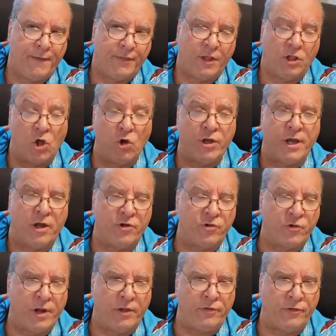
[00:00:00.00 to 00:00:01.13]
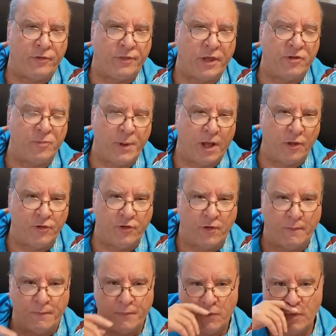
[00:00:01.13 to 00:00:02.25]
the Low Countries, Dutch
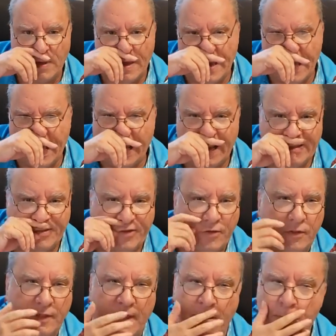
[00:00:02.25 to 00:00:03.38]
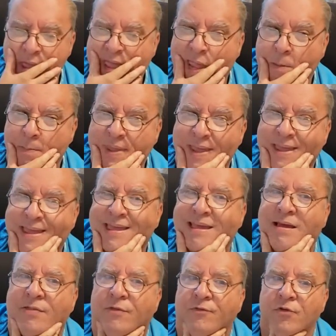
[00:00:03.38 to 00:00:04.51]
Belgium, and they may
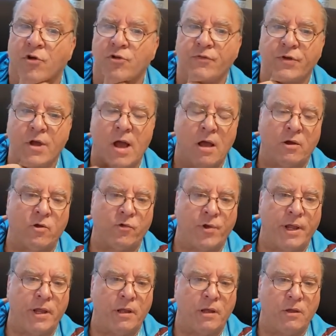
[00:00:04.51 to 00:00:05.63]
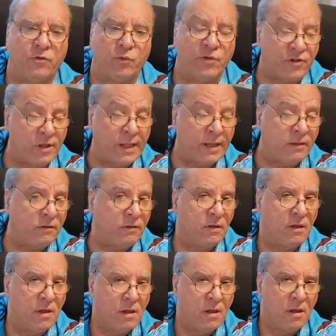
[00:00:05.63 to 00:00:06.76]
be on the verge of conquering Switzerland.
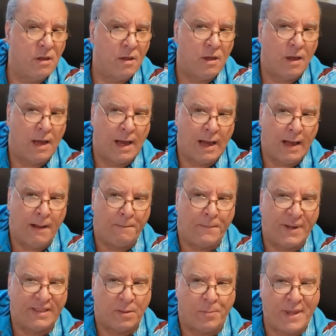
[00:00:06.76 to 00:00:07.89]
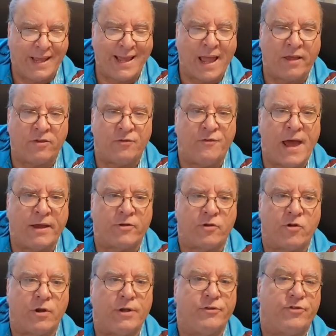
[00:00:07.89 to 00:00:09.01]
But the big X
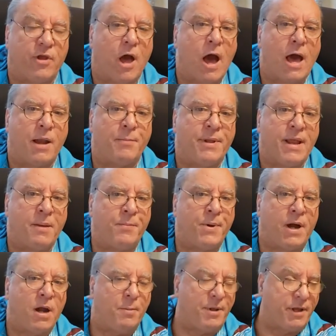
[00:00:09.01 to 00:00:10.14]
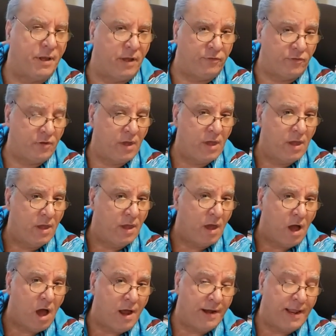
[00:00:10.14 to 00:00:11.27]
factor is the Ottoman Empire, because
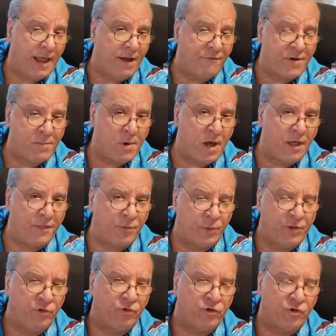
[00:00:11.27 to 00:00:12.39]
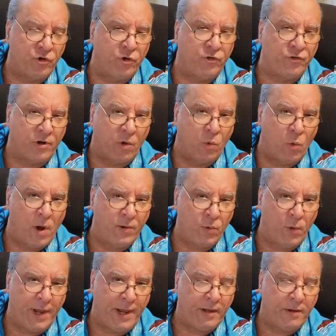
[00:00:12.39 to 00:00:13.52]
on every month we do turns that are 1
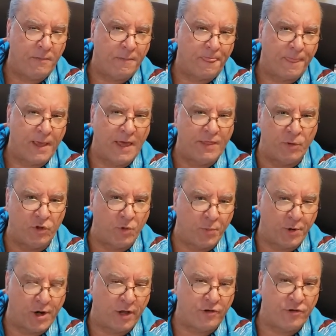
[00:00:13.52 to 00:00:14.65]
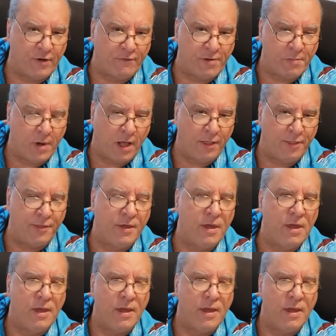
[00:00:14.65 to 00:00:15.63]
week, and then we do production every month.